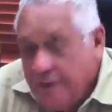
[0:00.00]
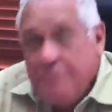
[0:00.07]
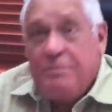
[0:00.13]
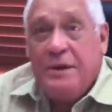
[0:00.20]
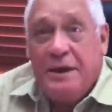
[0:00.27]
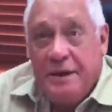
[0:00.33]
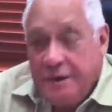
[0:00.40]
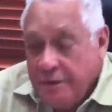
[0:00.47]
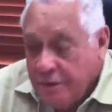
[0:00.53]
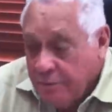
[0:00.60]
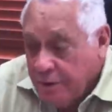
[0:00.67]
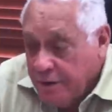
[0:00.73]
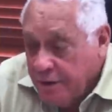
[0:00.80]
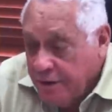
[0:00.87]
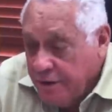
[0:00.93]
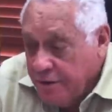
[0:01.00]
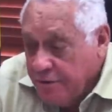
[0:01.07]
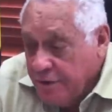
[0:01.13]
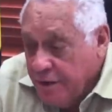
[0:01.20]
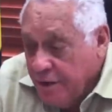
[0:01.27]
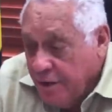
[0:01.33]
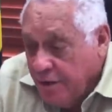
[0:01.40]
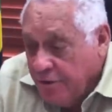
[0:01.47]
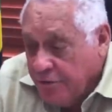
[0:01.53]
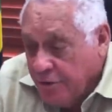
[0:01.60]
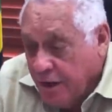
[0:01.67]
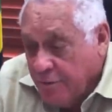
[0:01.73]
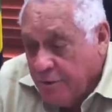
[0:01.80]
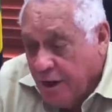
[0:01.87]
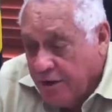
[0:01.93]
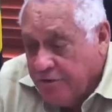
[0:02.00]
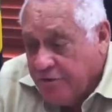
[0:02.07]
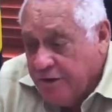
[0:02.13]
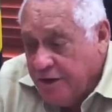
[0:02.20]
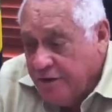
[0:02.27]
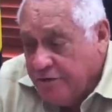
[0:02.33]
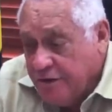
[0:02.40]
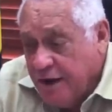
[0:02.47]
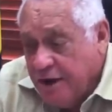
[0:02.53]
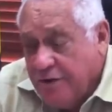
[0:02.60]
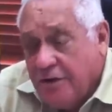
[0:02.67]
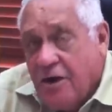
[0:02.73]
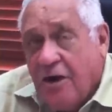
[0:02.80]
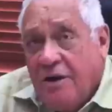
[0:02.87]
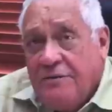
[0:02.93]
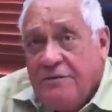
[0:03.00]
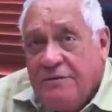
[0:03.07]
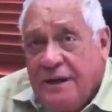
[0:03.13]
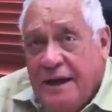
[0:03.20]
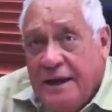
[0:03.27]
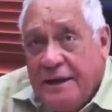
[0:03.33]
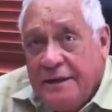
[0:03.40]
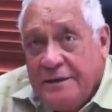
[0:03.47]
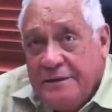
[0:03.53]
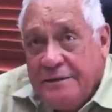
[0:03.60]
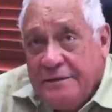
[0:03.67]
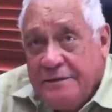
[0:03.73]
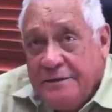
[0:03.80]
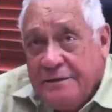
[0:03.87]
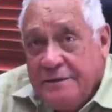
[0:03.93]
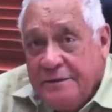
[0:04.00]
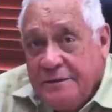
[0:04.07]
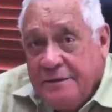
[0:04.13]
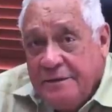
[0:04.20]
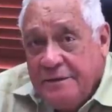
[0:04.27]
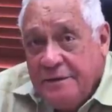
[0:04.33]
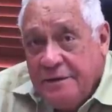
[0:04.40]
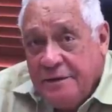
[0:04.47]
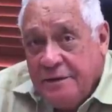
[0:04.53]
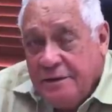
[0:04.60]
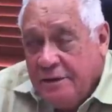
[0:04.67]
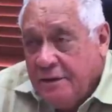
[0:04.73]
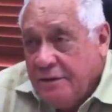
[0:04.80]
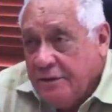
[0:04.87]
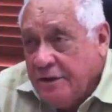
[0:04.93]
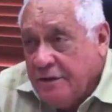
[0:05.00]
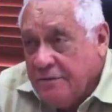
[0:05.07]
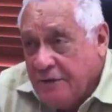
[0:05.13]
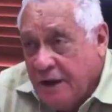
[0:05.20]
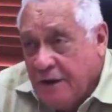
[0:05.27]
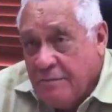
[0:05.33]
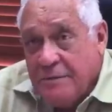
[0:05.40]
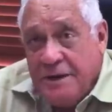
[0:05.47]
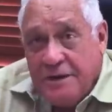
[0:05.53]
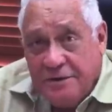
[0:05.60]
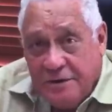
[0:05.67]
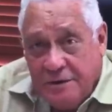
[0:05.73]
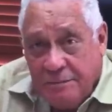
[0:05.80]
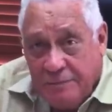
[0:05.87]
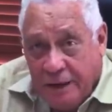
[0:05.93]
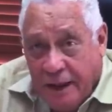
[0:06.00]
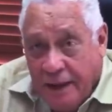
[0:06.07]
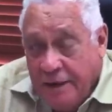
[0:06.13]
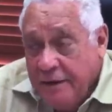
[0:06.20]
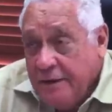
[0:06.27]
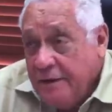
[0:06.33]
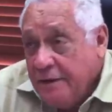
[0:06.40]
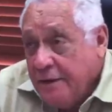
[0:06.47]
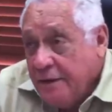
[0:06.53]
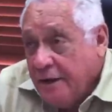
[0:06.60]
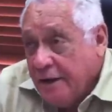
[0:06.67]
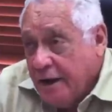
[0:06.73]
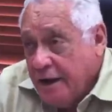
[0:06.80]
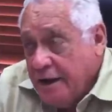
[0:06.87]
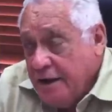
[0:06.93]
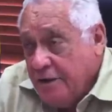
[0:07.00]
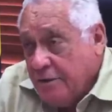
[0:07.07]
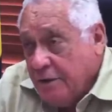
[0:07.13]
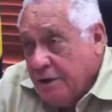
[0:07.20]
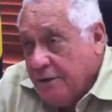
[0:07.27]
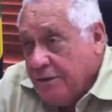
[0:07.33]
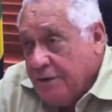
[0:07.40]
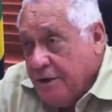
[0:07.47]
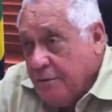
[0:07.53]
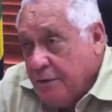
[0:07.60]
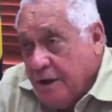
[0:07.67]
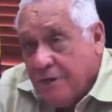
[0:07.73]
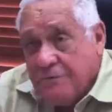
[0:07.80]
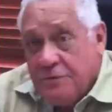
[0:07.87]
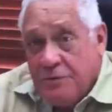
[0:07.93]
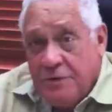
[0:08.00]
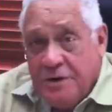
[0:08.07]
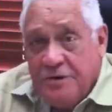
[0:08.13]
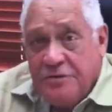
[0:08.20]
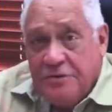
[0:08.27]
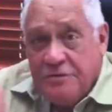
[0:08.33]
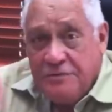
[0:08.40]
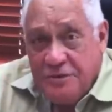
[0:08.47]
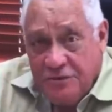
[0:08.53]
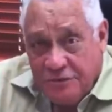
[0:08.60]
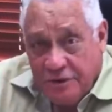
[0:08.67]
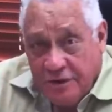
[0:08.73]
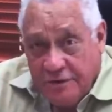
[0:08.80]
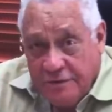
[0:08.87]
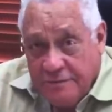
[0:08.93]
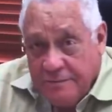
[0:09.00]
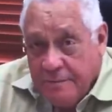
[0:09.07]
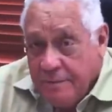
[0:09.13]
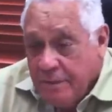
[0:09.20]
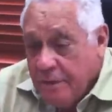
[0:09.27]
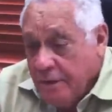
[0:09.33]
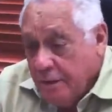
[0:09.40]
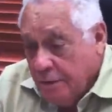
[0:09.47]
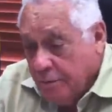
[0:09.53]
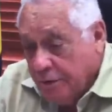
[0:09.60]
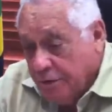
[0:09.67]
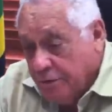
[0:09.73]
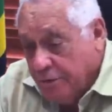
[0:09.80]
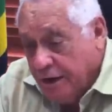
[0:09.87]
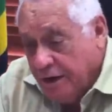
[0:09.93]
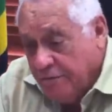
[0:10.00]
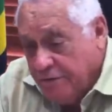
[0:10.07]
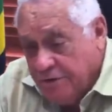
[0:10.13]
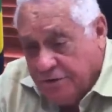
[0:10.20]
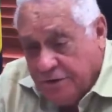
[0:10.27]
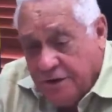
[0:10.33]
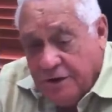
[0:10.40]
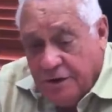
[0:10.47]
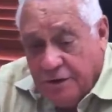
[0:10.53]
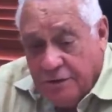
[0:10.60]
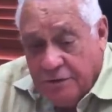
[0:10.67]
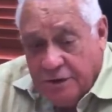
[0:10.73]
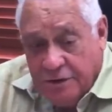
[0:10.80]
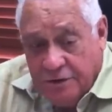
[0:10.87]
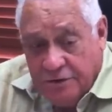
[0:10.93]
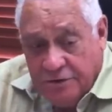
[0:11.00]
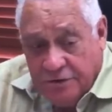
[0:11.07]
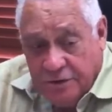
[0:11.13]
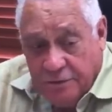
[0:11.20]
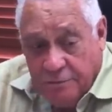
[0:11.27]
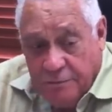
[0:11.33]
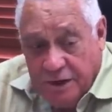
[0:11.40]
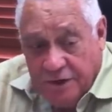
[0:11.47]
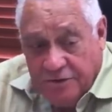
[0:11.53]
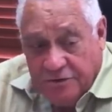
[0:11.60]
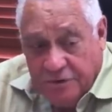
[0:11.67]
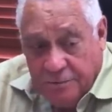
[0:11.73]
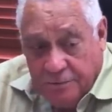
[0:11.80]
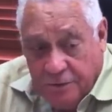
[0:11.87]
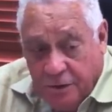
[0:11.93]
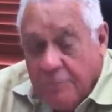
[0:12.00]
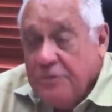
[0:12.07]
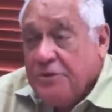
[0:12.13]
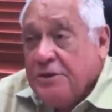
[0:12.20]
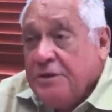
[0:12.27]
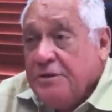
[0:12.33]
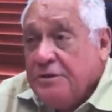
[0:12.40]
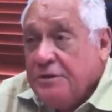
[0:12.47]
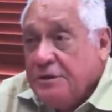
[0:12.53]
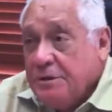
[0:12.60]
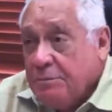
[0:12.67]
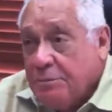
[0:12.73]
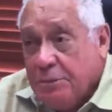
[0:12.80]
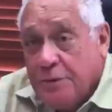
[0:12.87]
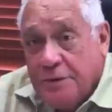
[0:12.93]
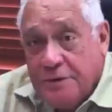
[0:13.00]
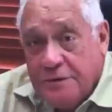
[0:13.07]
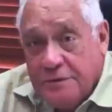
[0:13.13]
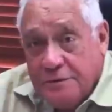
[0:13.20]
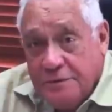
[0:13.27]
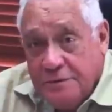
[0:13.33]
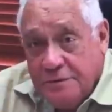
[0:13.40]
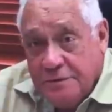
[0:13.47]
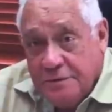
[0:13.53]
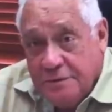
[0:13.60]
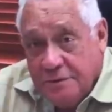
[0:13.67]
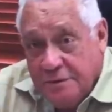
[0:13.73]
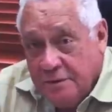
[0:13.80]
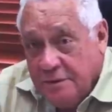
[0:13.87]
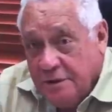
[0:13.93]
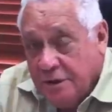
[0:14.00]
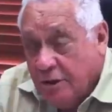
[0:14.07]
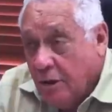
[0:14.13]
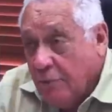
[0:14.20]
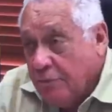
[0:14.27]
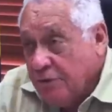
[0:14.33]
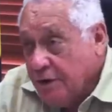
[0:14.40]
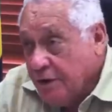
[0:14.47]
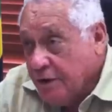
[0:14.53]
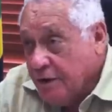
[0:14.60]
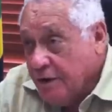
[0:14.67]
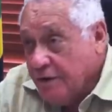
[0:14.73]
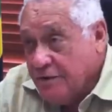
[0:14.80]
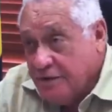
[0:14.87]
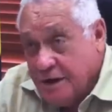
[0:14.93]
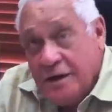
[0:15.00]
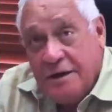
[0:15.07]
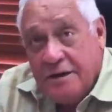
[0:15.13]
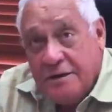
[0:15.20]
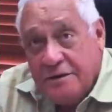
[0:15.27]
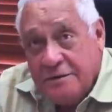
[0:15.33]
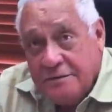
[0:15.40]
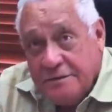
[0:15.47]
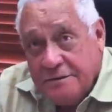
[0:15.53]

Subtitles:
depending on what it is. So I'm not trying to confine the developmental plan, and I equally think we have to raise the vision. But the real vision now is a big ship comes into the port, it comes in a container,